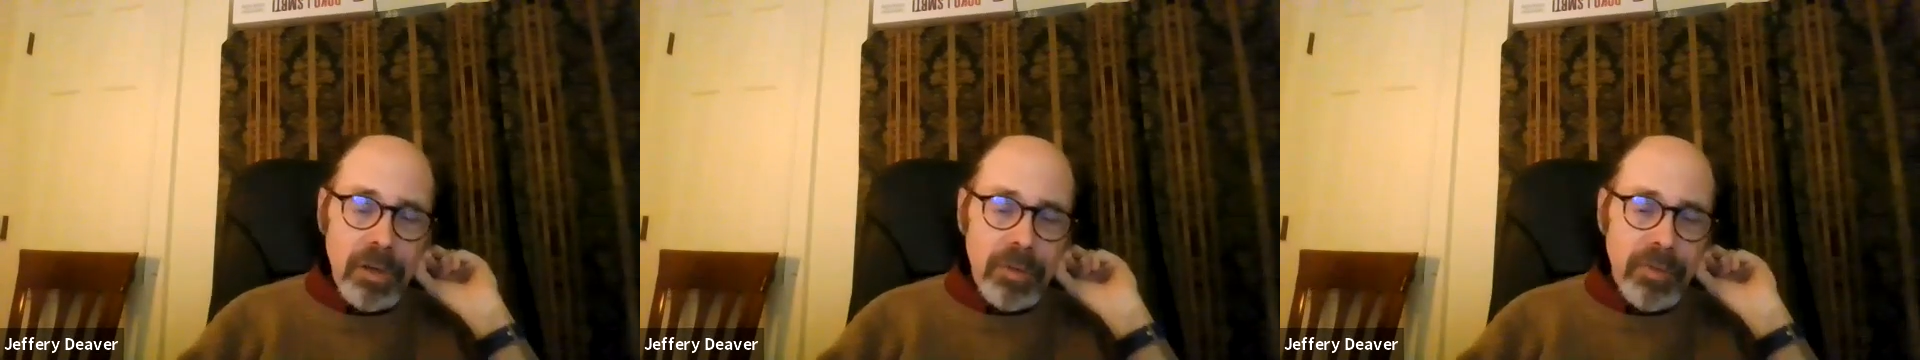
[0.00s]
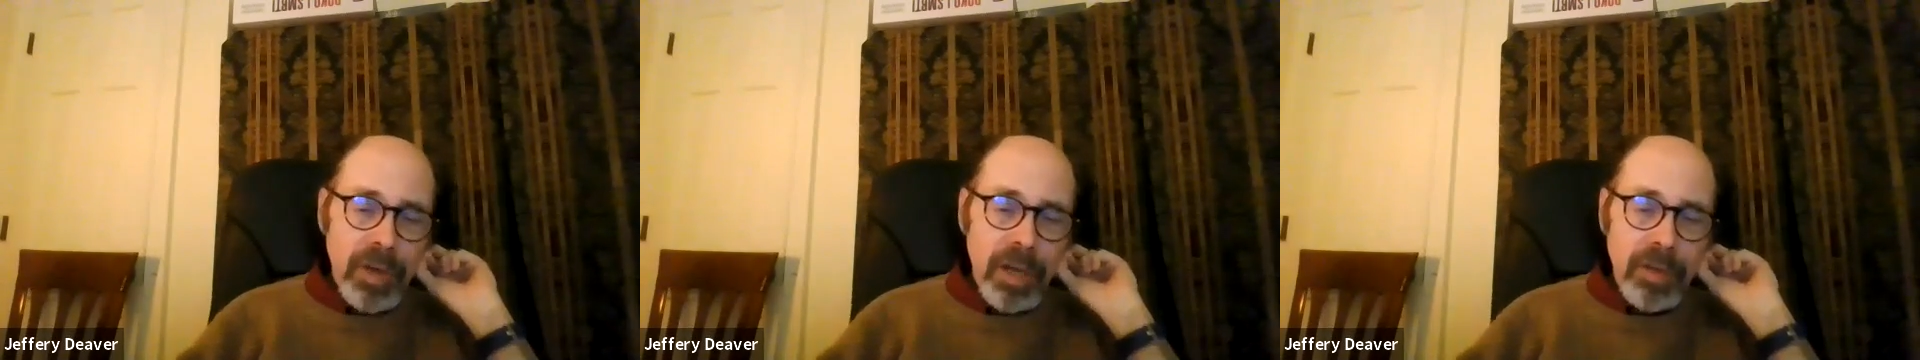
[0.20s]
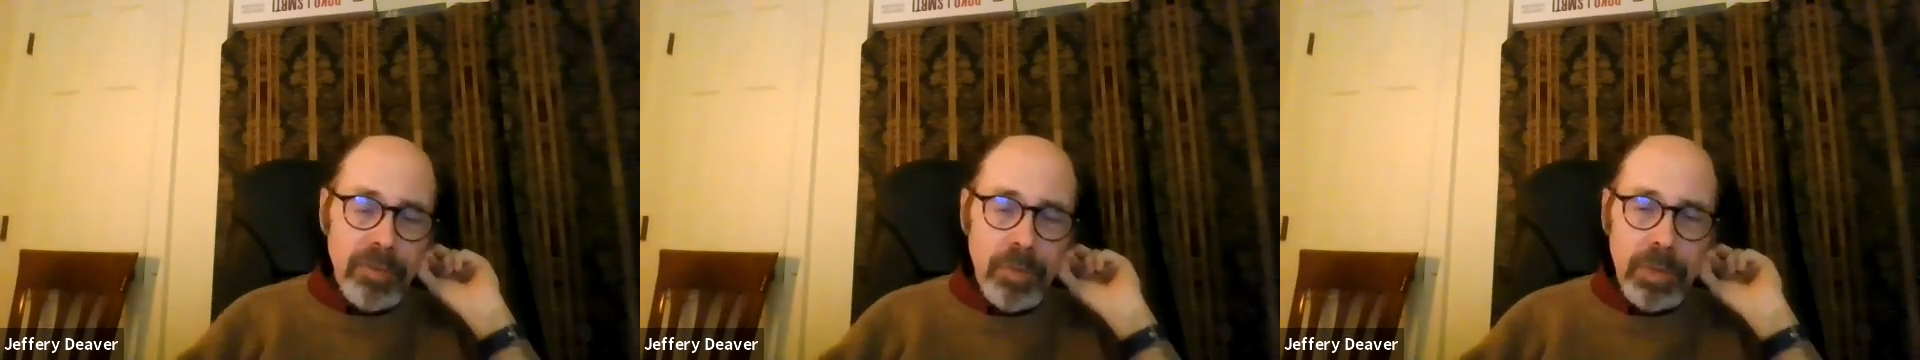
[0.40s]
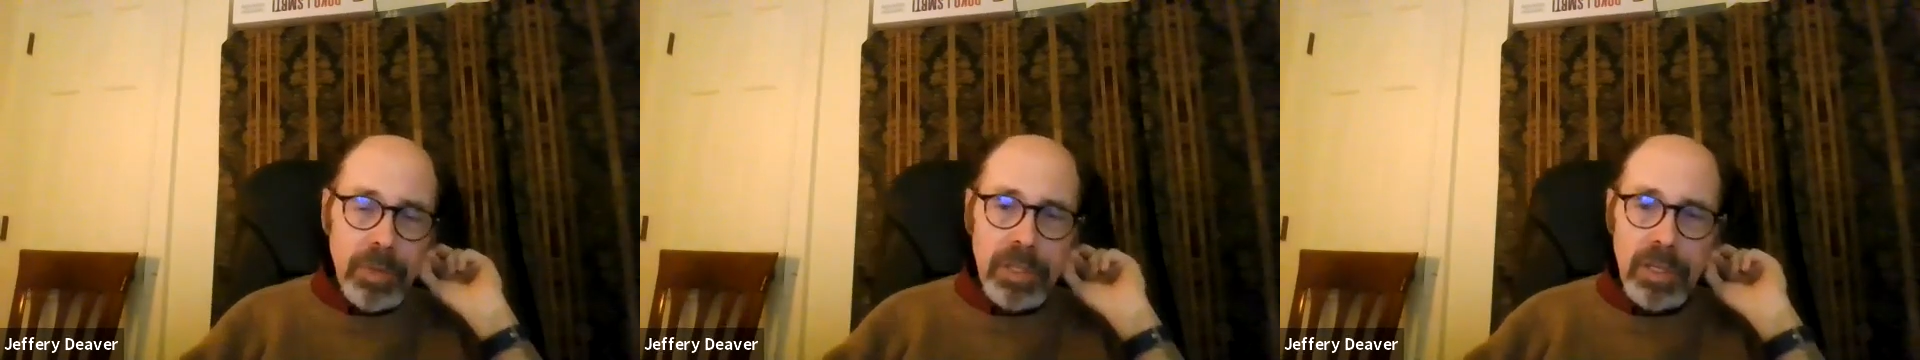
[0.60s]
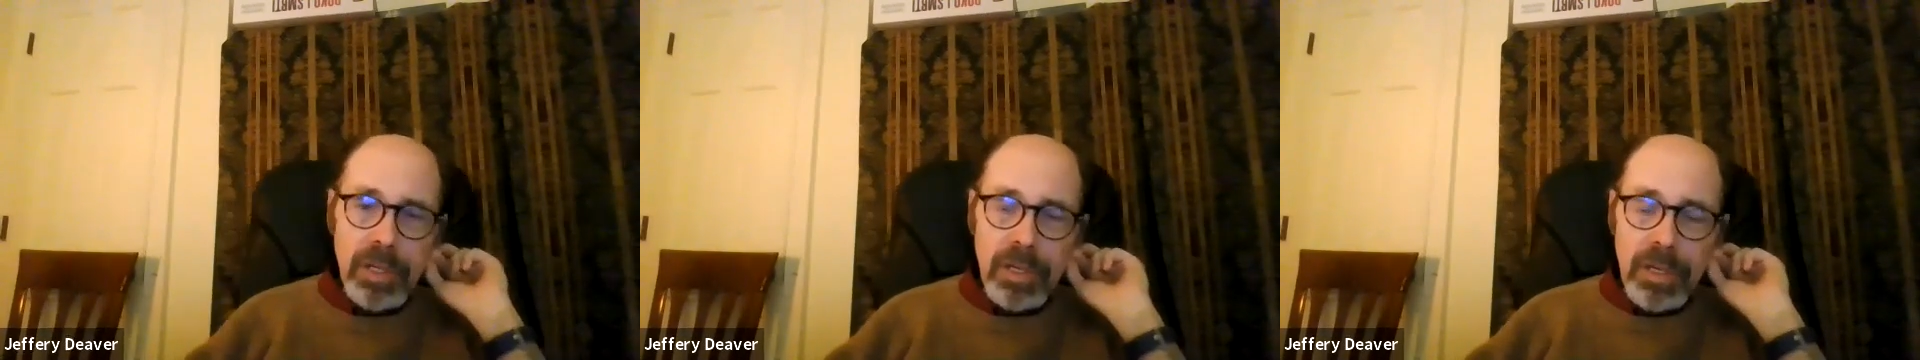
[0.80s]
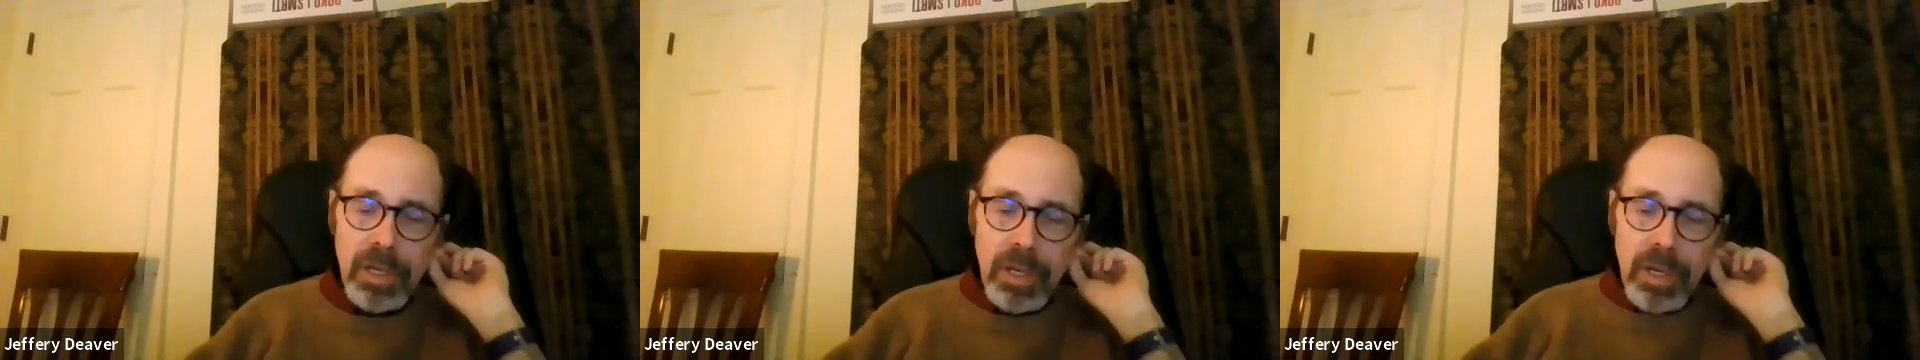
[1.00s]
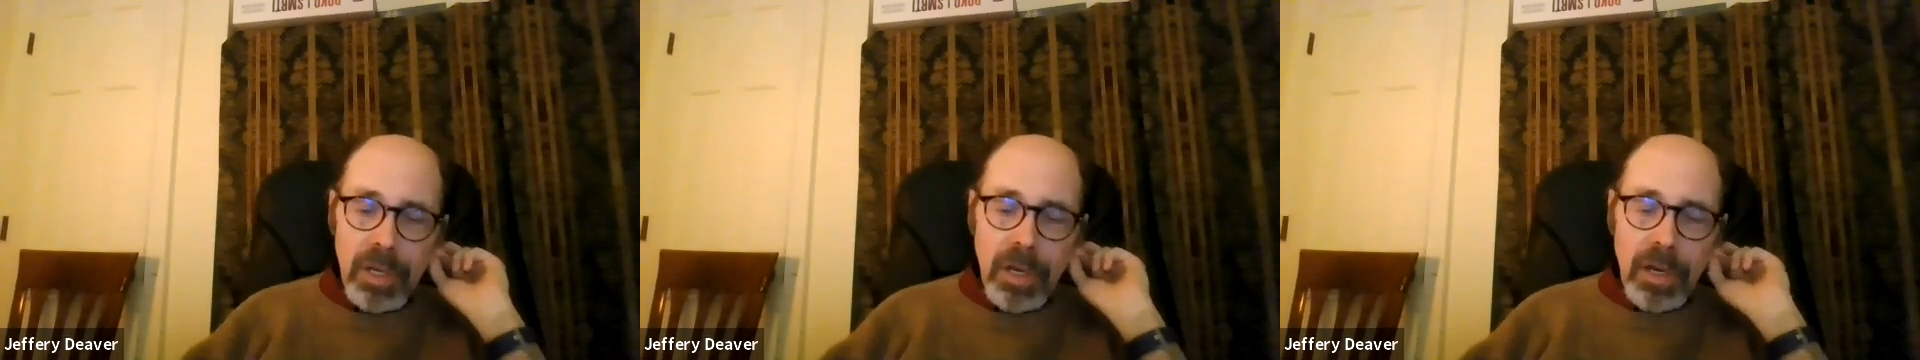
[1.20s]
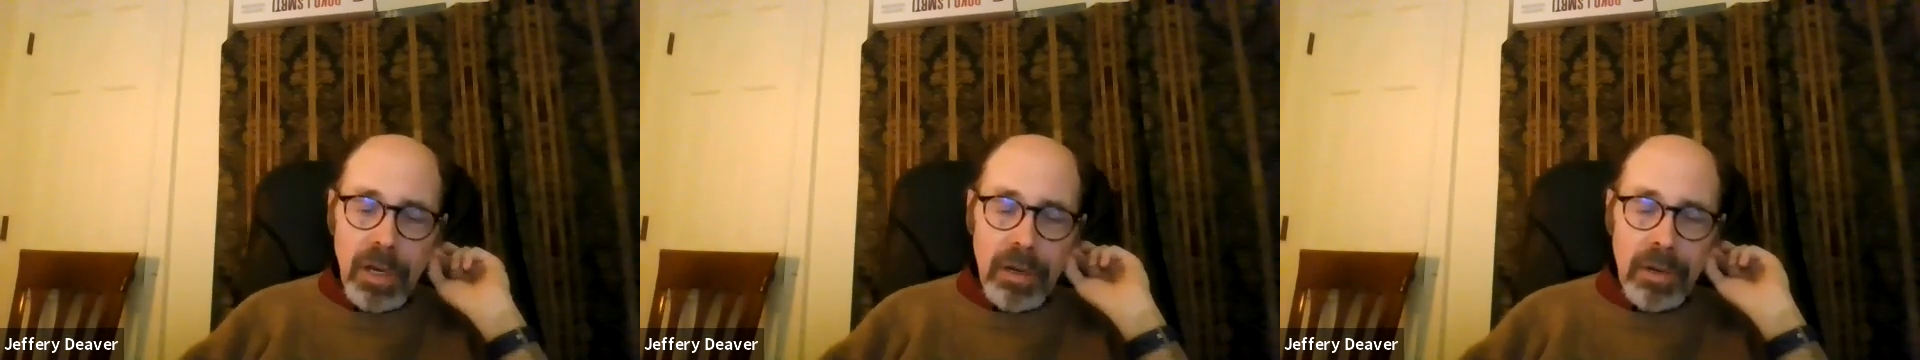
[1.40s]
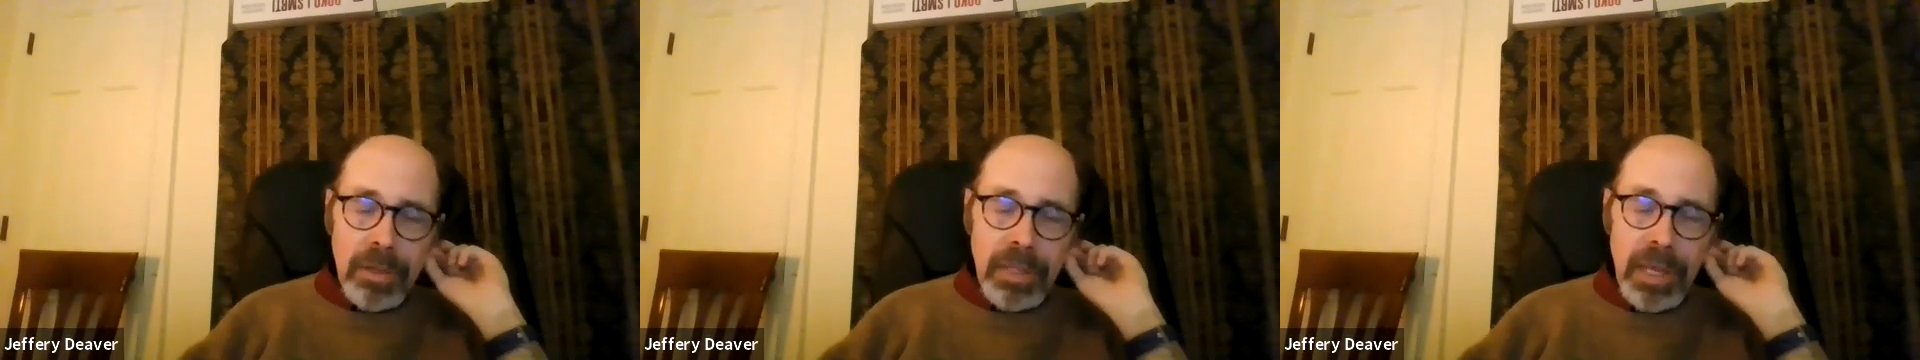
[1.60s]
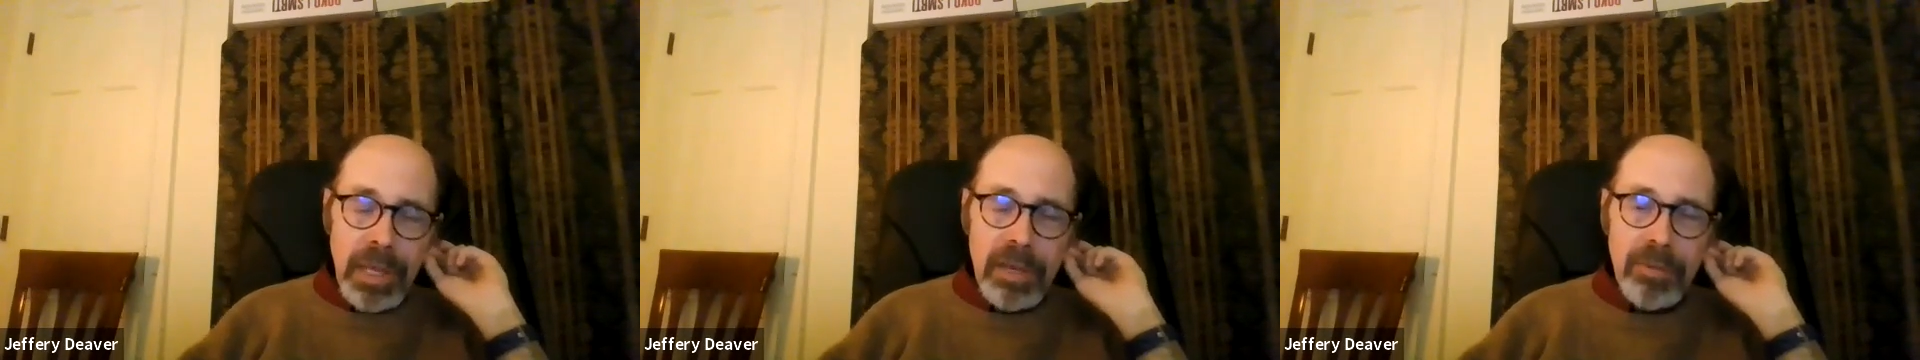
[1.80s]
involved with
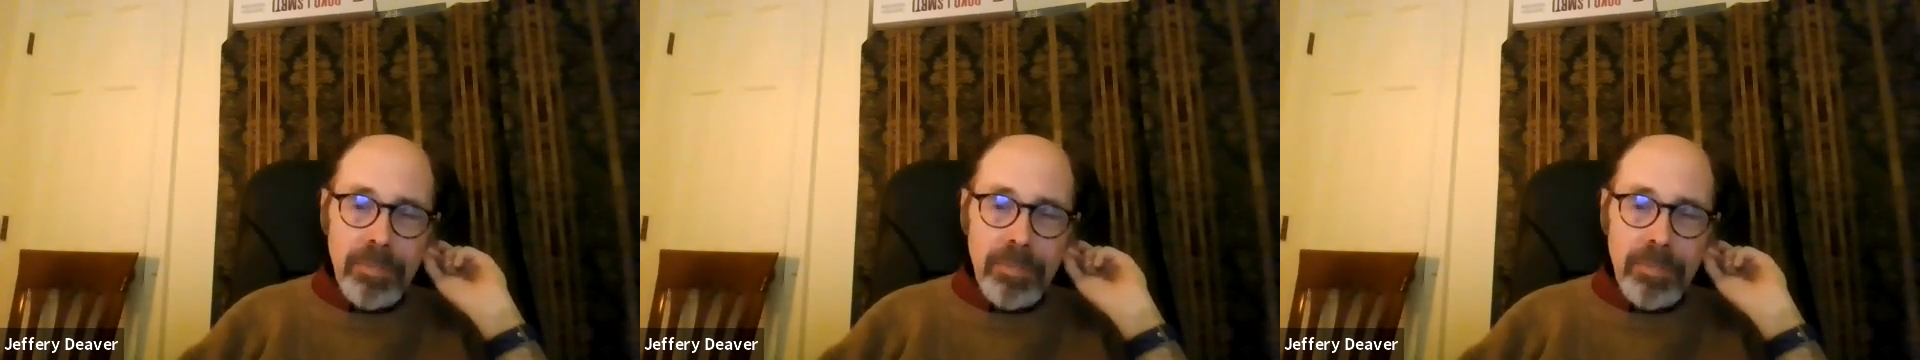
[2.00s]
the head